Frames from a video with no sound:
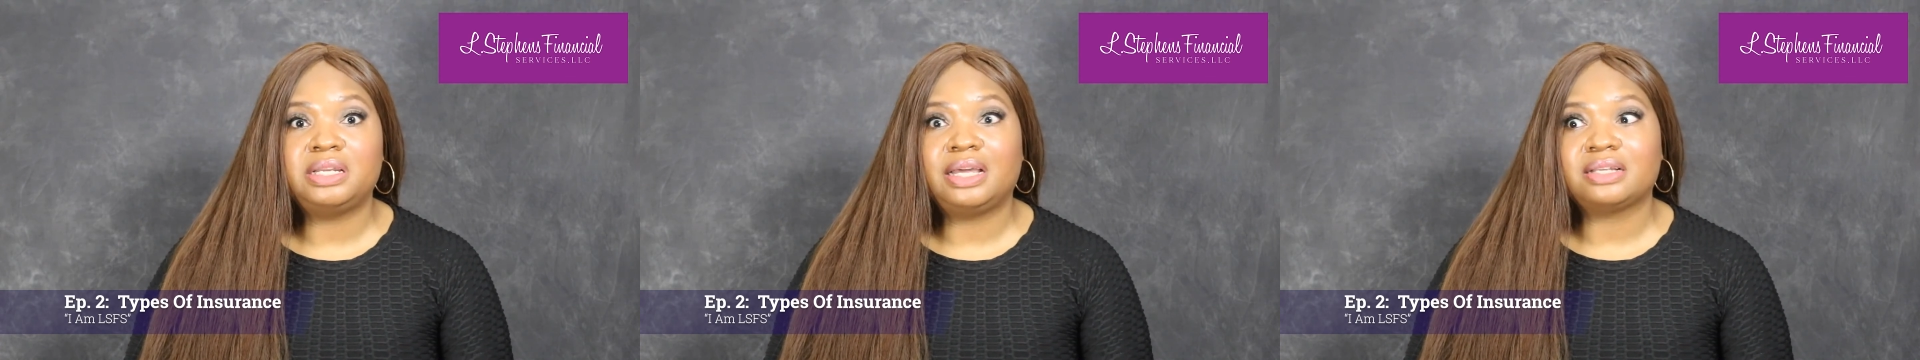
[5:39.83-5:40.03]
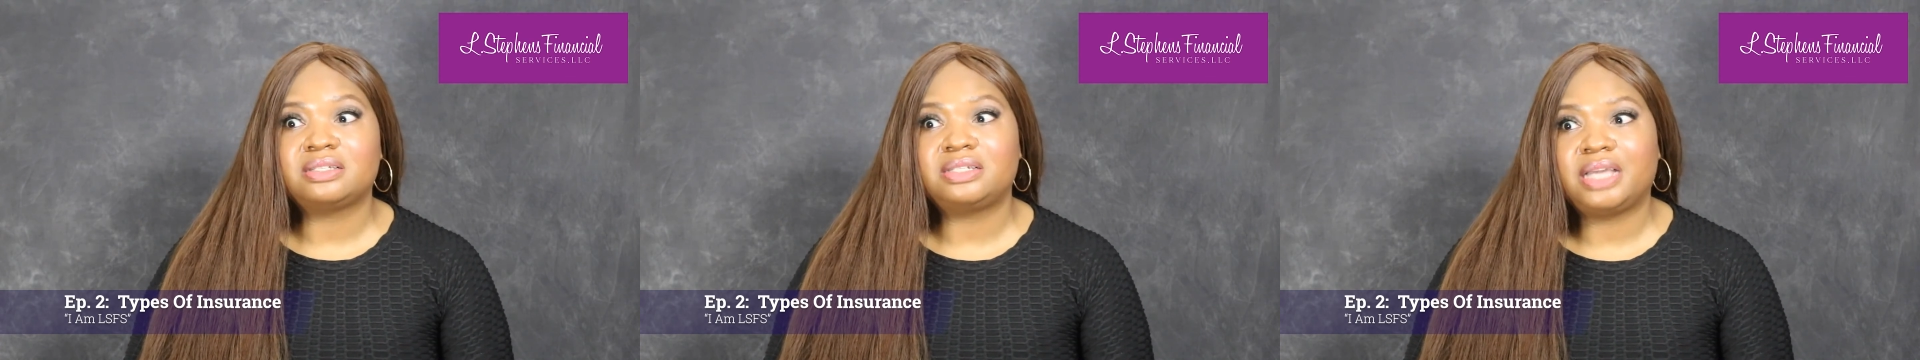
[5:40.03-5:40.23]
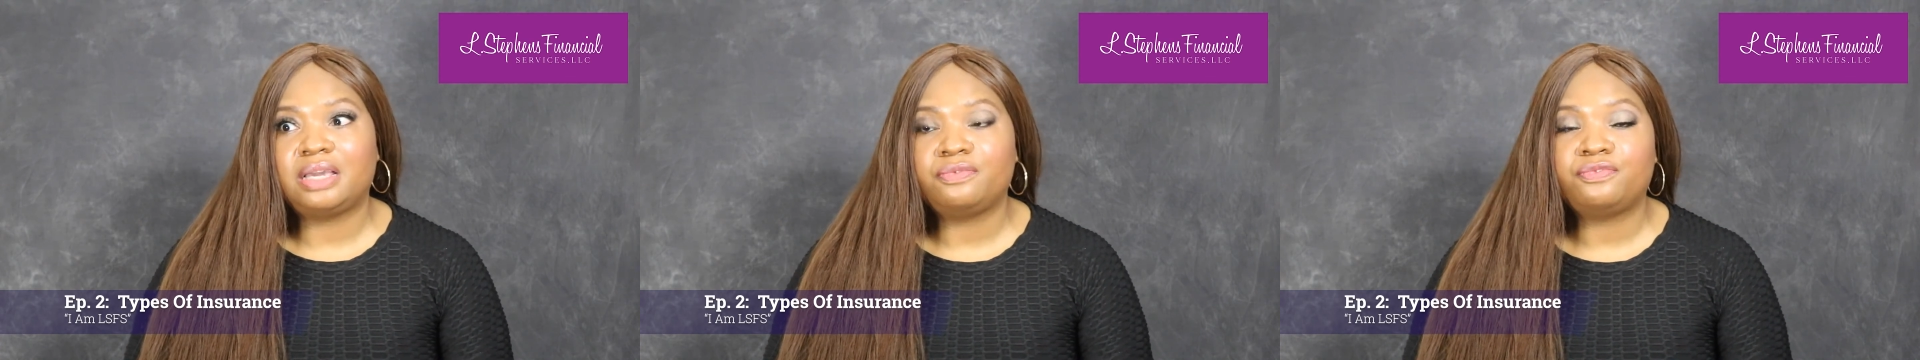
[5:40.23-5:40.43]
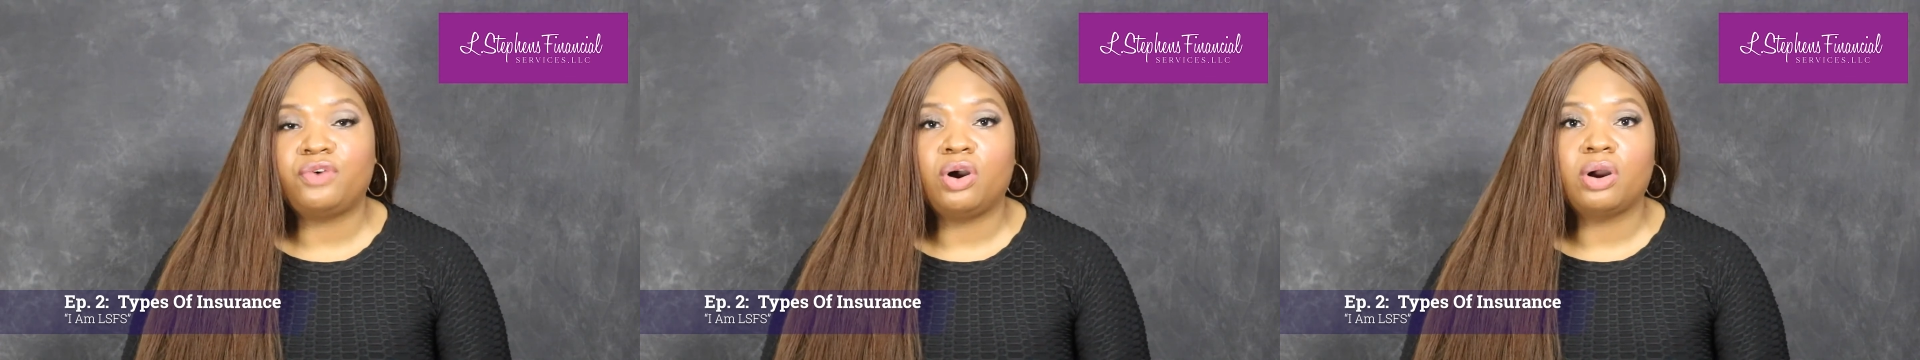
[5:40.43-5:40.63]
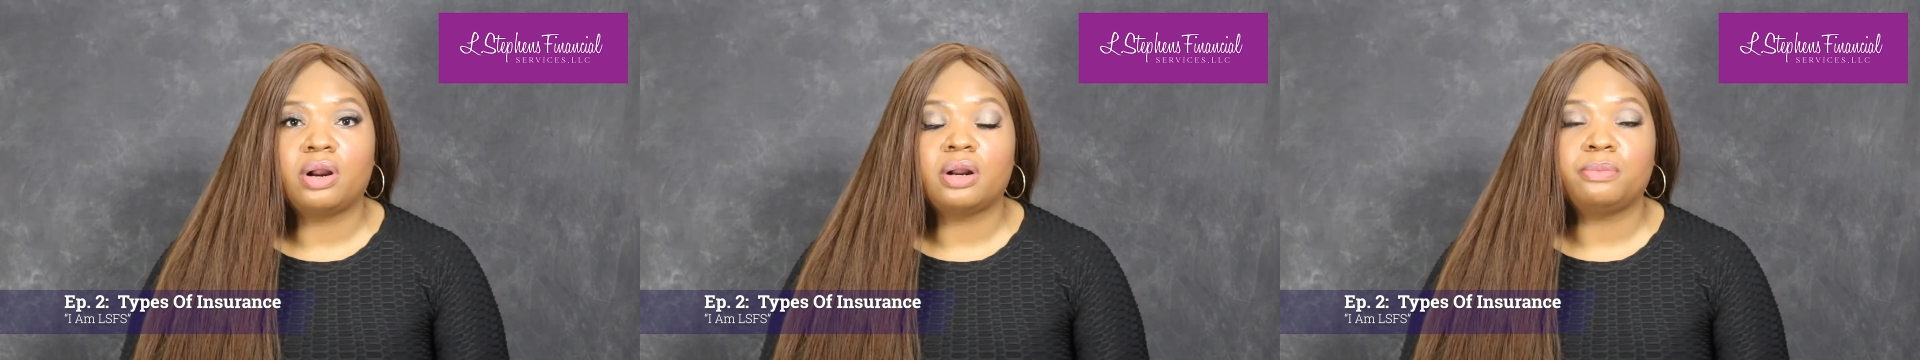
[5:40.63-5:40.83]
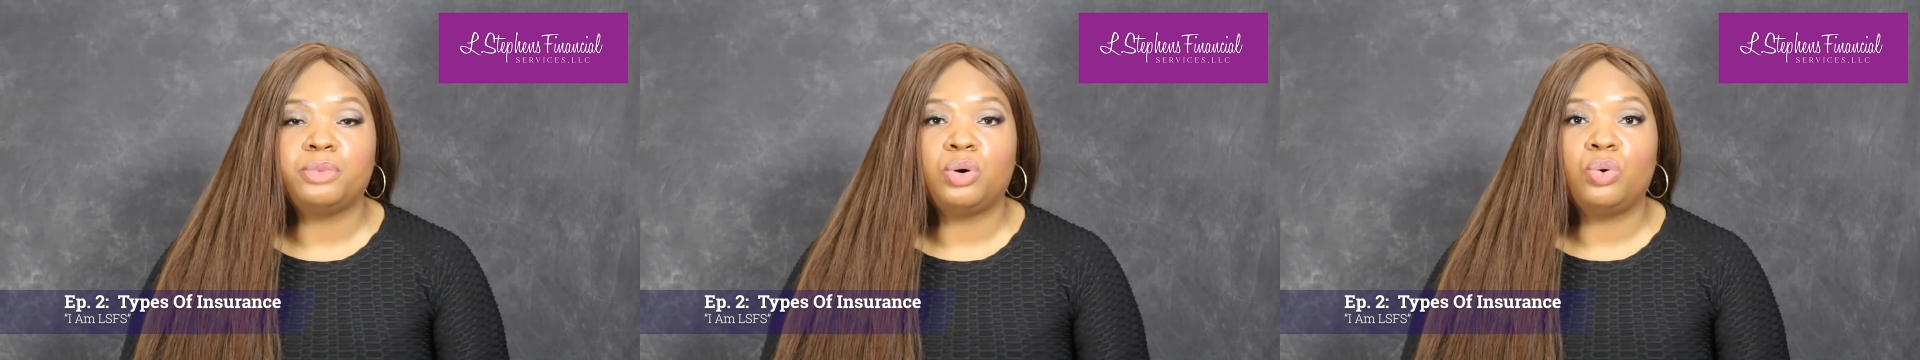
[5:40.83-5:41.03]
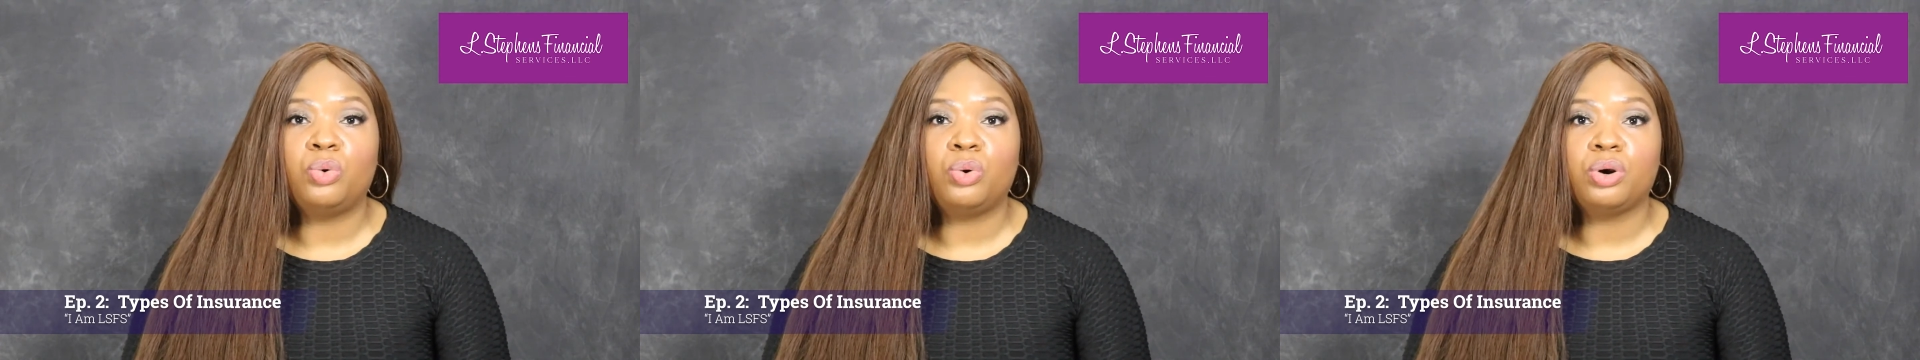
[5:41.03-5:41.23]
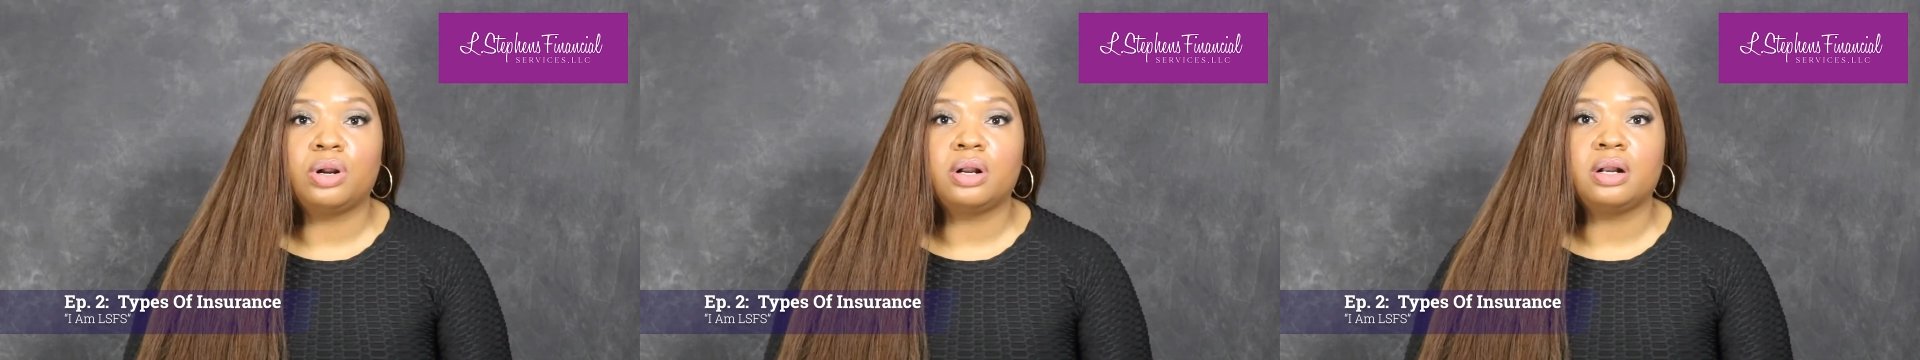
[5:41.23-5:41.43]
like State Farm
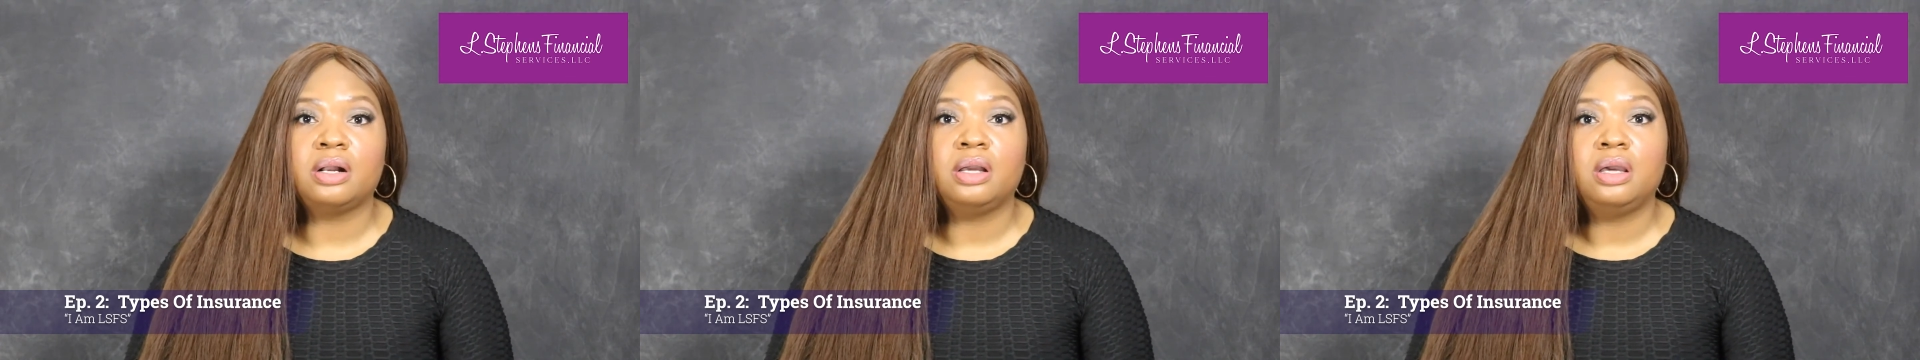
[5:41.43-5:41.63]
or